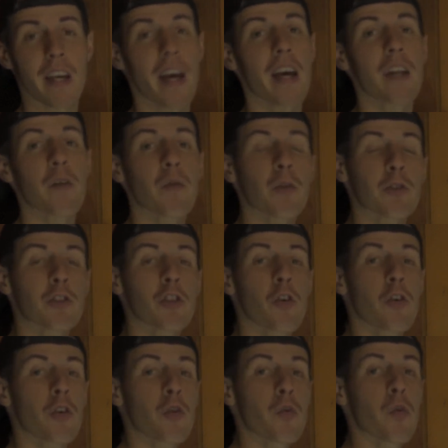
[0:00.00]
And it will show
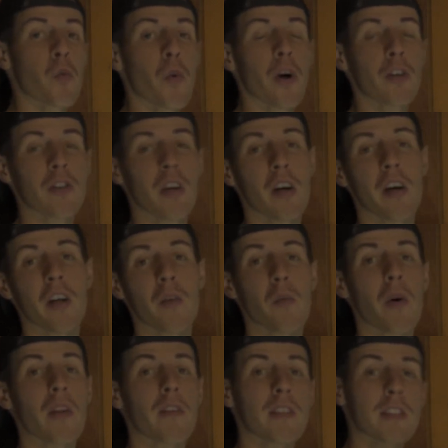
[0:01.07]
you where to hunt,
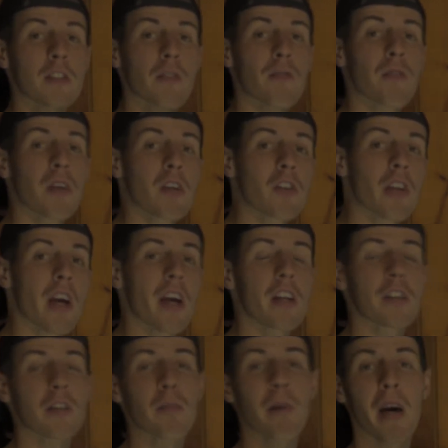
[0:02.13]
whether it's the field
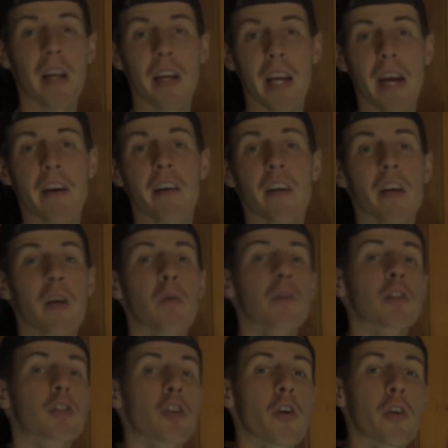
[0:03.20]
edge, the bedding area. It will
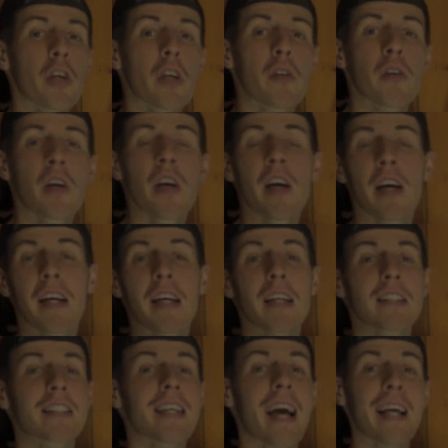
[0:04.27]
show you
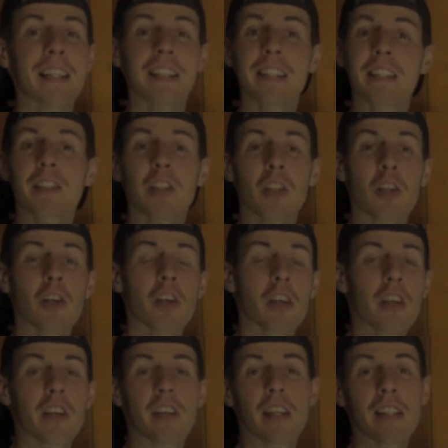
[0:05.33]
it's at least
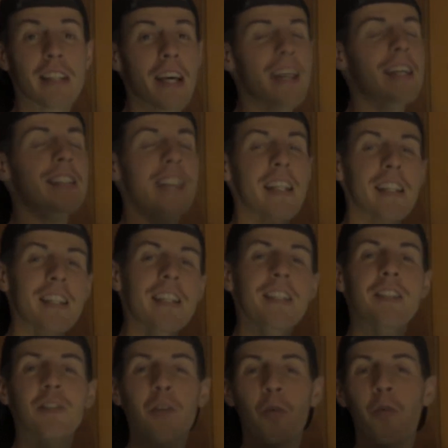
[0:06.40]

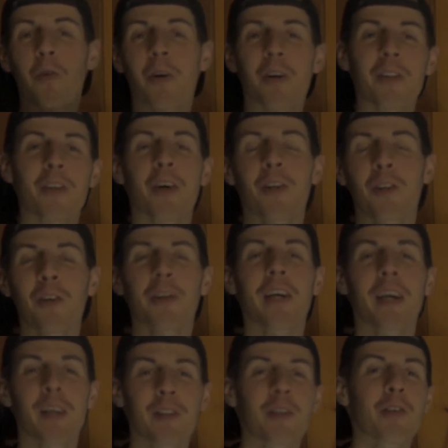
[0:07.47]
worth a look
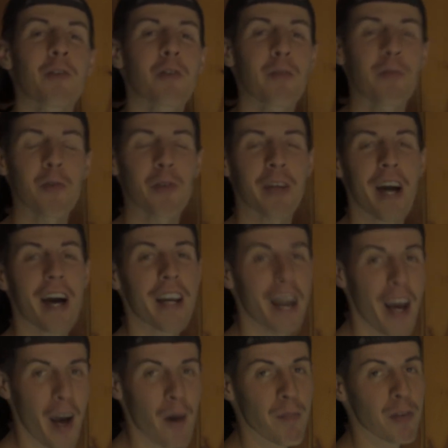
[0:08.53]
into the Moon Guide
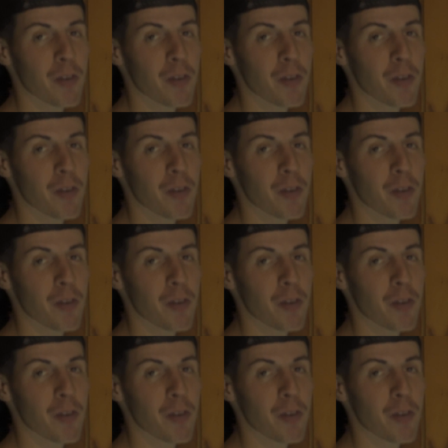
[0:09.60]
app.